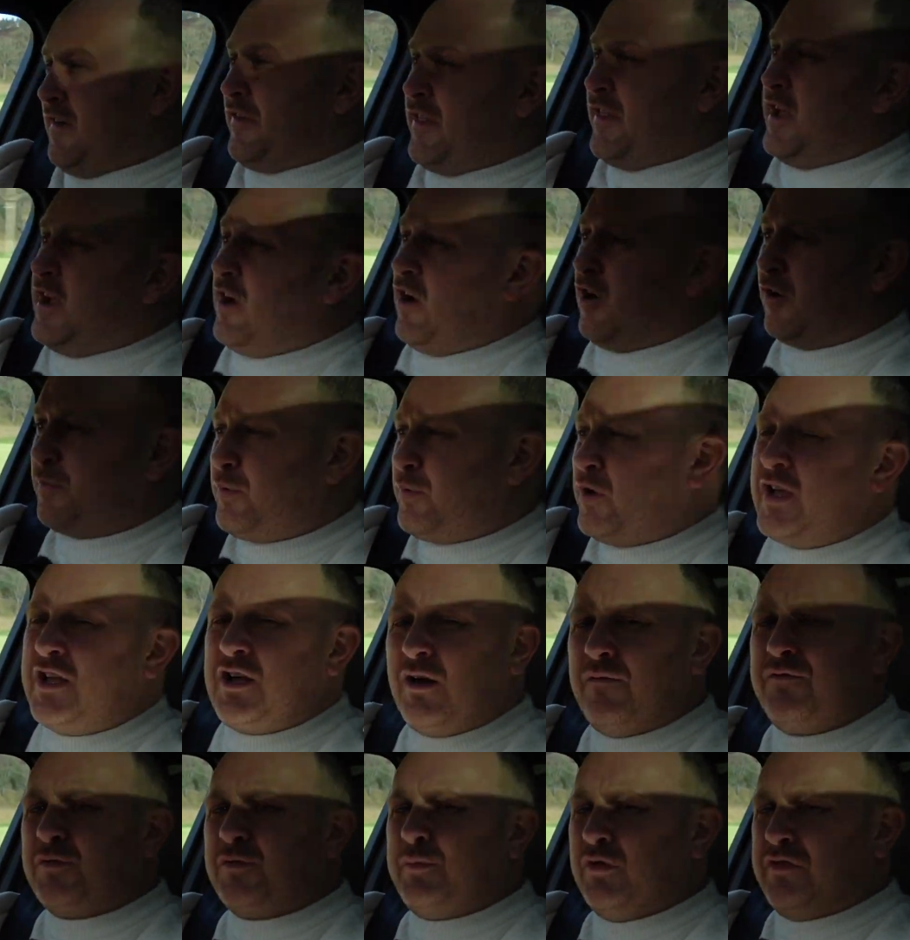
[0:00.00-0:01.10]
they are pretty
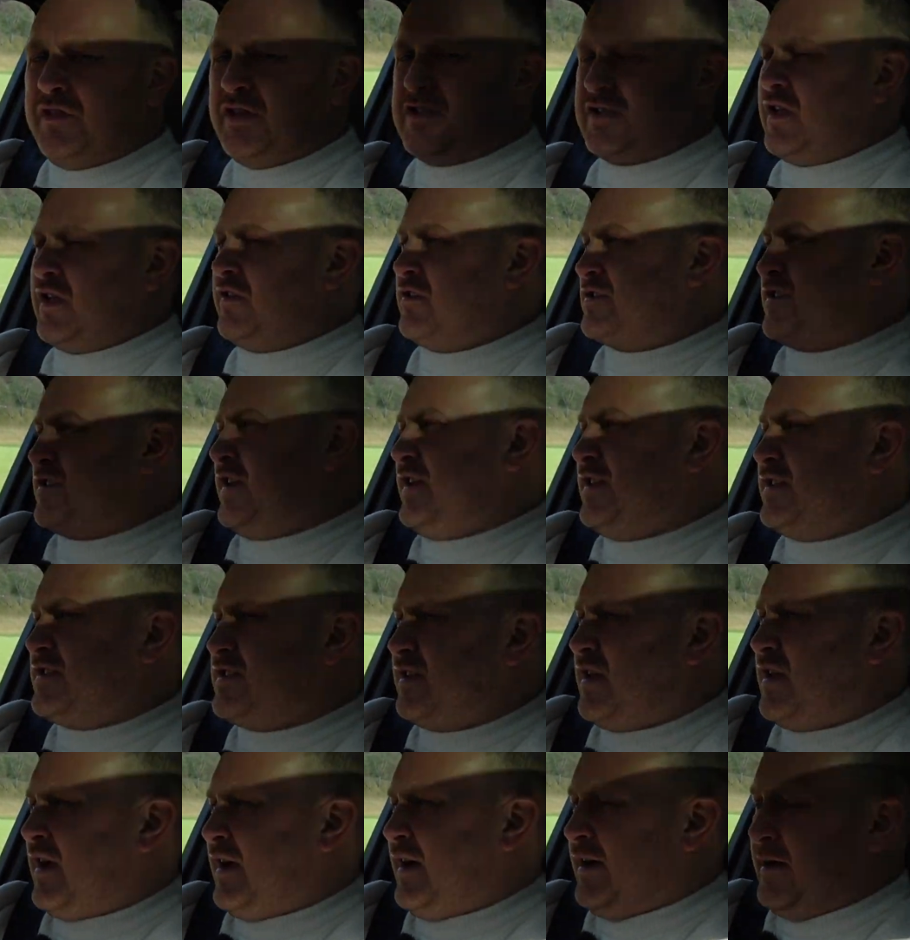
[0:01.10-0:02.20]
comfortable, these leather seats.
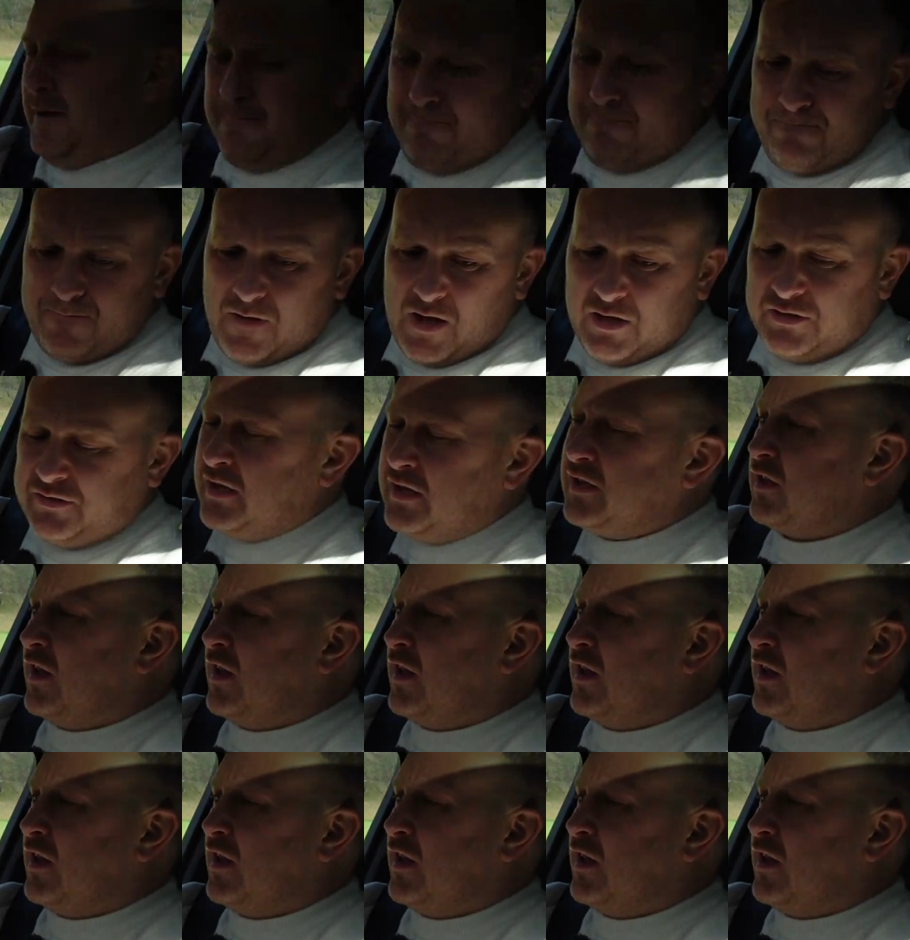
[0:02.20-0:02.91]
I did